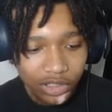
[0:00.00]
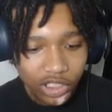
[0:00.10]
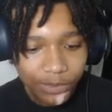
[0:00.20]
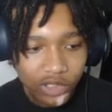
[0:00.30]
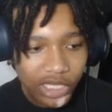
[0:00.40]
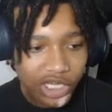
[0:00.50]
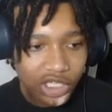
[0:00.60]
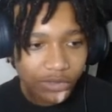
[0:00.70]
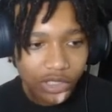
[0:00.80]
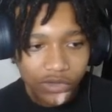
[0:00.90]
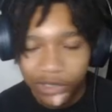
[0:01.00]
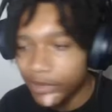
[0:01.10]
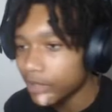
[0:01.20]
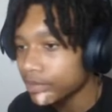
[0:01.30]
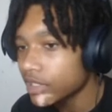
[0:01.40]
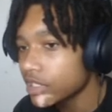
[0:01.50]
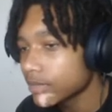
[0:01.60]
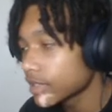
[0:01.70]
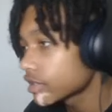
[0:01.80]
Just mute that shit real quick, bro. Please, bro.